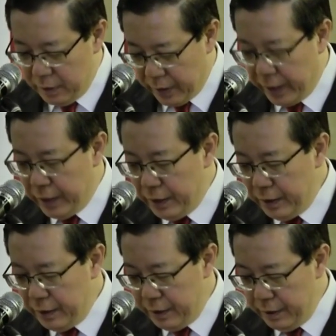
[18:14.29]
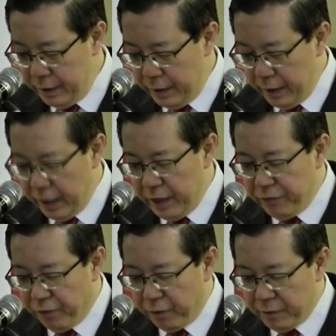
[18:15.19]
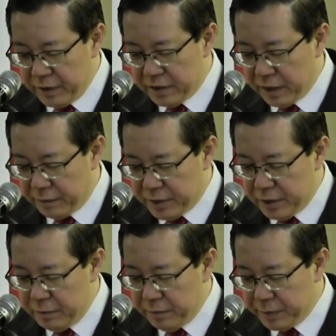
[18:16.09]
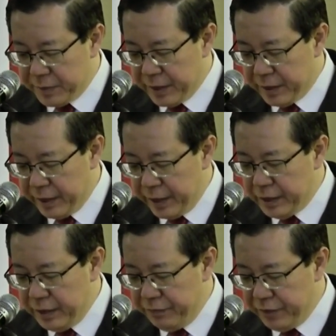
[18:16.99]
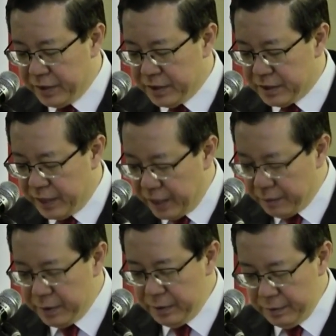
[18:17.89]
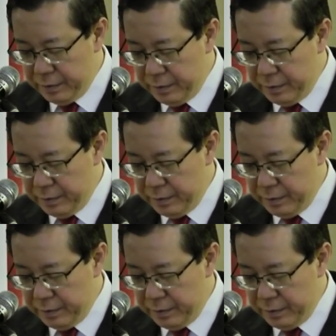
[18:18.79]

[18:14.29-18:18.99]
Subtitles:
again, any form of disruption must be creative and sustainable,